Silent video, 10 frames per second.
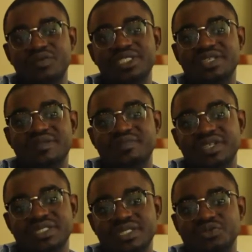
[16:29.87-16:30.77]
whatever
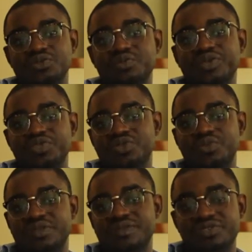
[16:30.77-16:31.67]
passion that you want to pursue,
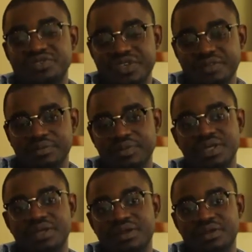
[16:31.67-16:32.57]
whatever dream
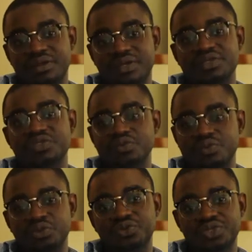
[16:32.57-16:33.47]
that you
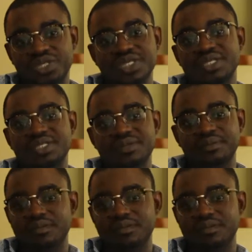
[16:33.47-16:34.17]
want to chase,